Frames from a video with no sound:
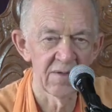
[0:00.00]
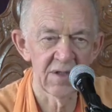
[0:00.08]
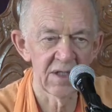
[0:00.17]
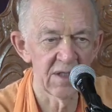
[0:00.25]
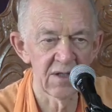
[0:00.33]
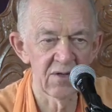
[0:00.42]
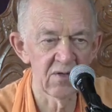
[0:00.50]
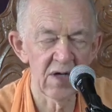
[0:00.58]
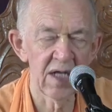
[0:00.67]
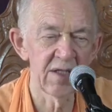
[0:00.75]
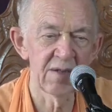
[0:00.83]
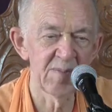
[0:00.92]
that no
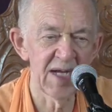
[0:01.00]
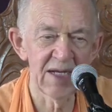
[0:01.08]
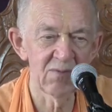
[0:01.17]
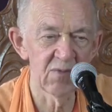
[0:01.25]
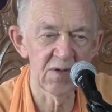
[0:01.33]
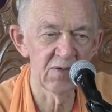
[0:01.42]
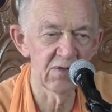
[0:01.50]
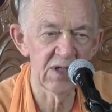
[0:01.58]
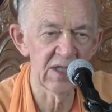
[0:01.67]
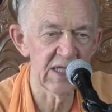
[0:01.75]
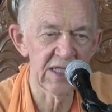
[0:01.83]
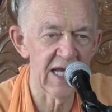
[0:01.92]
other man would
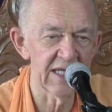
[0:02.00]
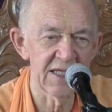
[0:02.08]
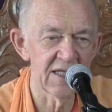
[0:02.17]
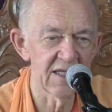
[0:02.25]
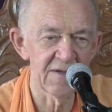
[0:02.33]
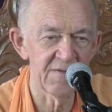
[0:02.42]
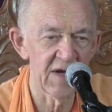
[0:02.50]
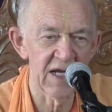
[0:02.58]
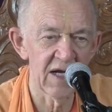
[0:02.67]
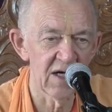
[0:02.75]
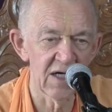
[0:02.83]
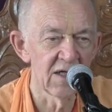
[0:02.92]
really
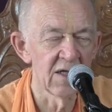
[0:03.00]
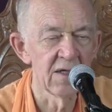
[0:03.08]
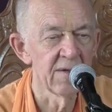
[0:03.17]
satisfy her